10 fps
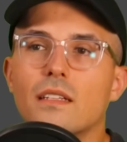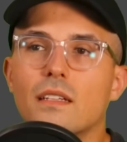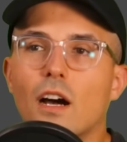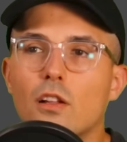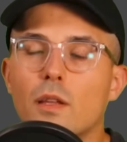
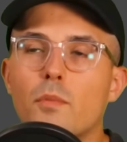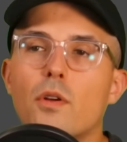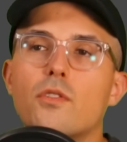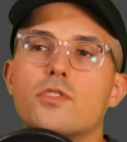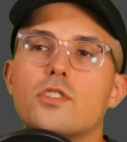Ugly
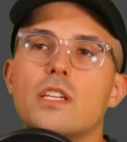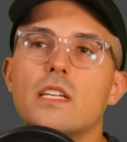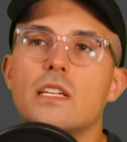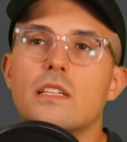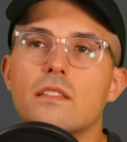Bros
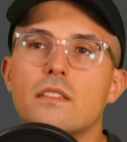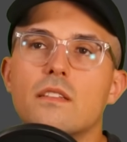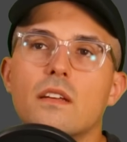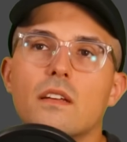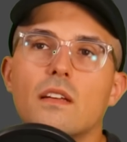
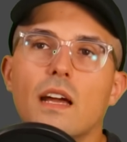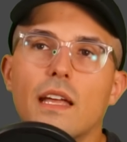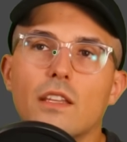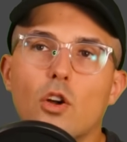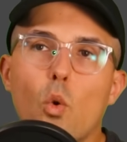jeans
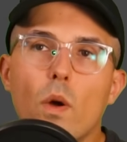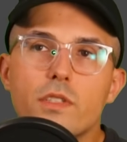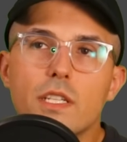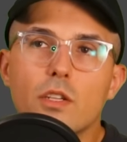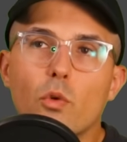and the
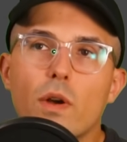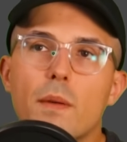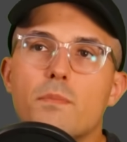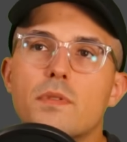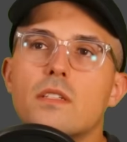quilted
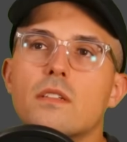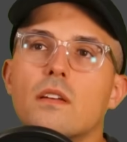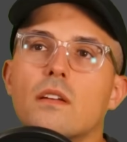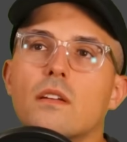grips.